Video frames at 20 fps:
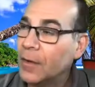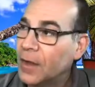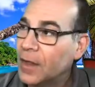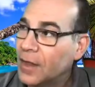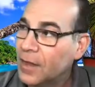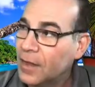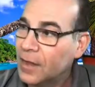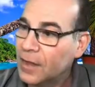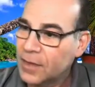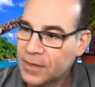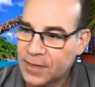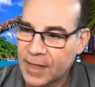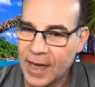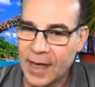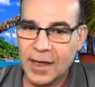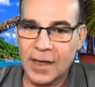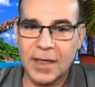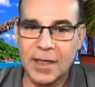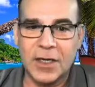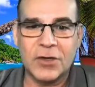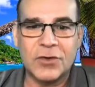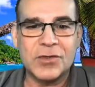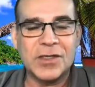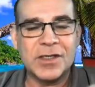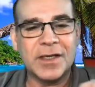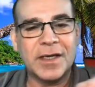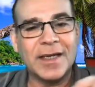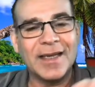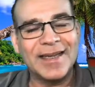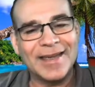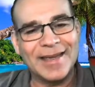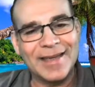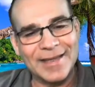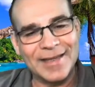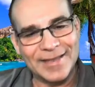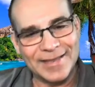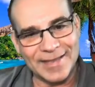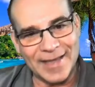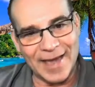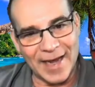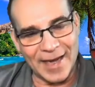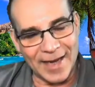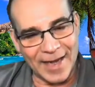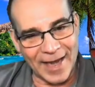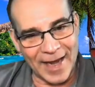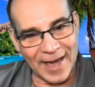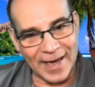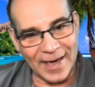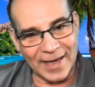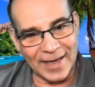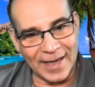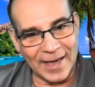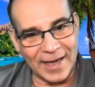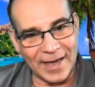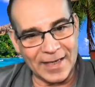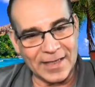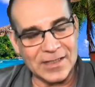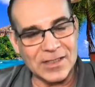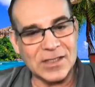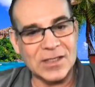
data literacy, data analytics,